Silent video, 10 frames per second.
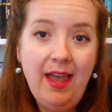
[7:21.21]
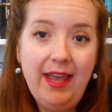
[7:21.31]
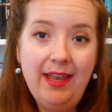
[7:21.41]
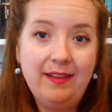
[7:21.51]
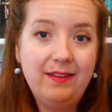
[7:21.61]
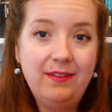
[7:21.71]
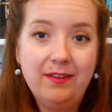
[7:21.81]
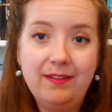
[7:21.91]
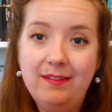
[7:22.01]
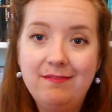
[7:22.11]
It
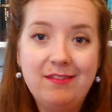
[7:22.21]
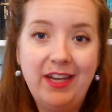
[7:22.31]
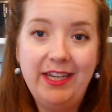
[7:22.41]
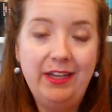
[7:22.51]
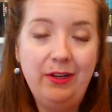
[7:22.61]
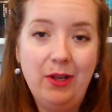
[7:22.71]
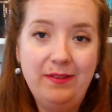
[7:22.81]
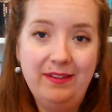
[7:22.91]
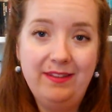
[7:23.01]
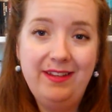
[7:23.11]
doesn't take you loads
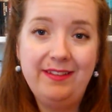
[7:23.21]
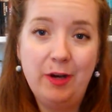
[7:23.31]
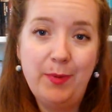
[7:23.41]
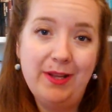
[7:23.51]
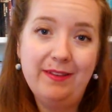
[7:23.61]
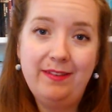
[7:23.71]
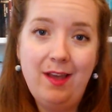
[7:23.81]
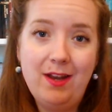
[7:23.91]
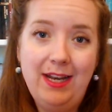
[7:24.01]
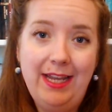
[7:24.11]
into detail, but it
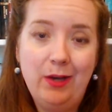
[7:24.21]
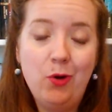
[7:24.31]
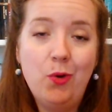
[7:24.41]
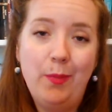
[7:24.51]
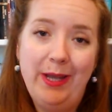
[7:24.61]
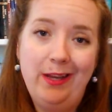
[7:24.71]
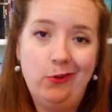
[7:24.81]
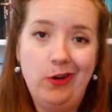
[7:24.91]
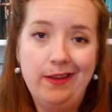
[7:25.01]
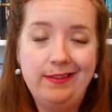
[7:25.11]
certainly caught my
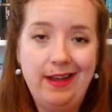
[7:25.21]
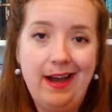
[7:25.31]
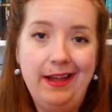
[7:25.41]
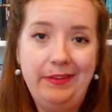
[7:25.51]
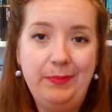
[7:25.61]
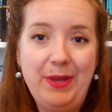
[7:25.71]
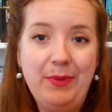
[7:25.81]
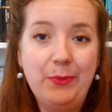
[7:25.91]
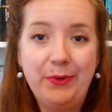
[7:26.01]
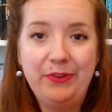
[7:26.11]
interest and made me
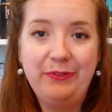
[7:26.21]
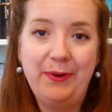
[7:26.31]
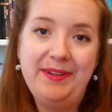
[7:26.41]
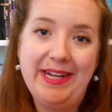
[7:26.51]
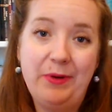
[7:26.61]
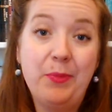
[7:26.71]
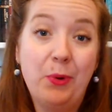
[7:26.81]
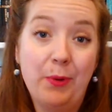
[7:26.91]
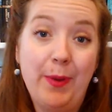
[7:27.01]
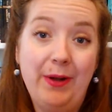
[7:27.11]
want to find out more
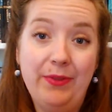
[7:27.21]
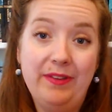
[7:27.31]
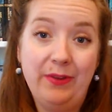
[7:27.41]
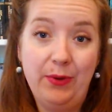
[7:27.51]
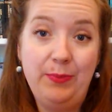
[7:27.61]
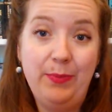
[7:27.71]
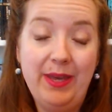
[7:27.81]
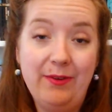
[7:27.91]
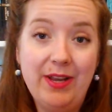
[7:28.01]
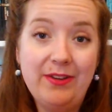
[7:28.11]
about this time
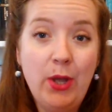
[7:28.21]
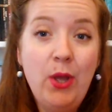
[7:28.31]
period.